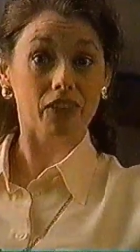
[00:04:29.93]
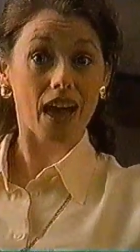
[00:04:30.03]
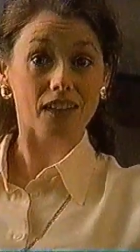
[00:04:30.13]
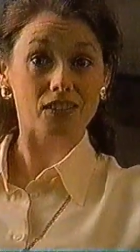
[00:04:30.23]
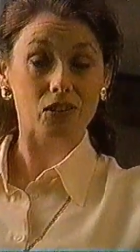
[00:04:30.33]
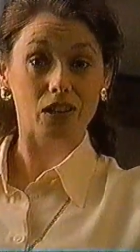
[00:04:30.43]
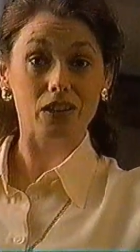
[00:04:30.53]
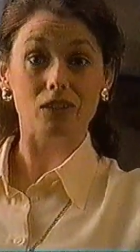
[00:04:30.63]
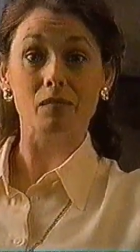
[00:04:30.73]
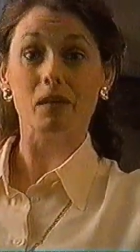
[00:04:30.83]
In fact,
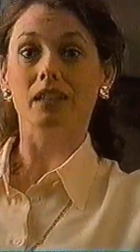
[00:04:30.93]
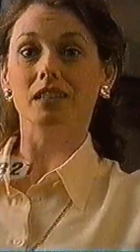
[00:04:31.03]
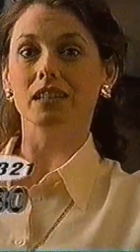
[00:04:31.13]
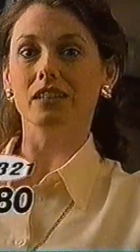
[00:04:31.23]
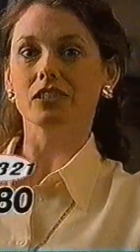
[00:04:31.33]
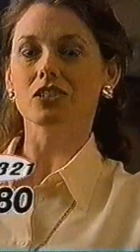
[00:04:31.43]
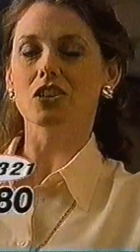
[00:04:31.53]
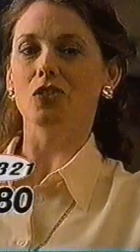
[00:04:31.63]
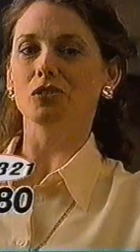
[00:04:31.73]
calling Grandma in Cleveland